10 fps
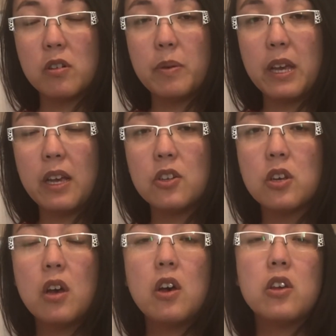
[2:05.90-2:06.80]
page.
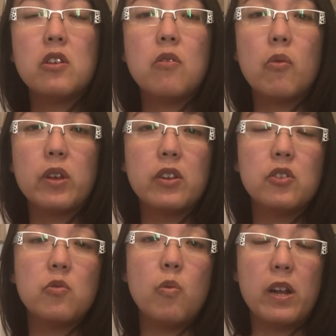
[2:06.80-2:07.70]
You only can
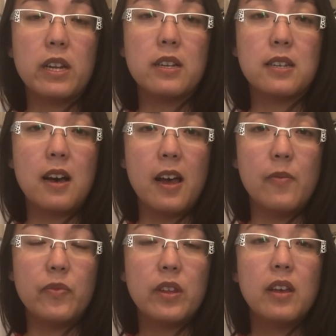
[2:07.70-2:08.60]
do one at a
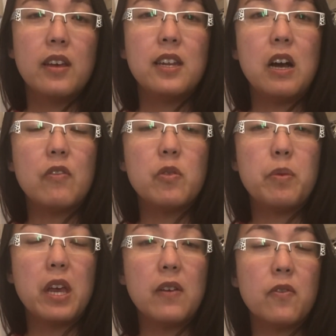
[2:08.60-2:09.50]
time. Now, if you
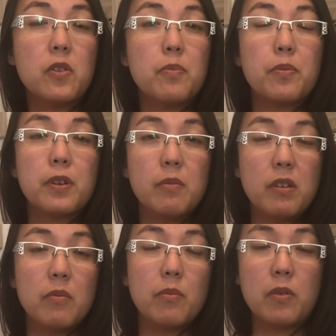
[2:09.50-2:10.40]
pay for the
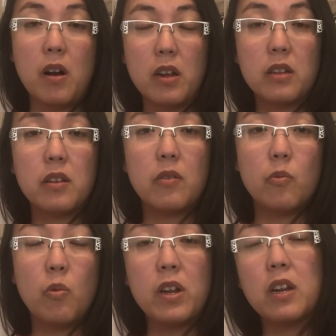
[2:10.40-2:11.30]
premium product, the
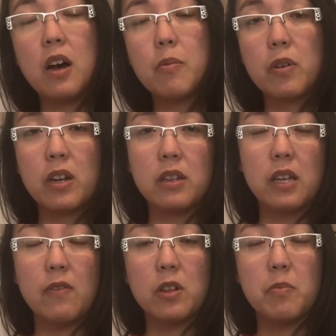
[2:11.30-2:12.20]
one upgraded
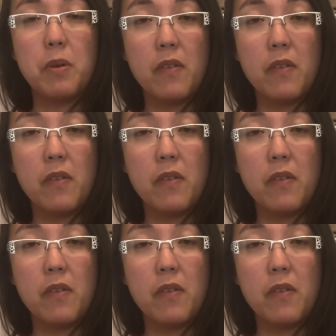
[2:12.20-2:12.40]
level above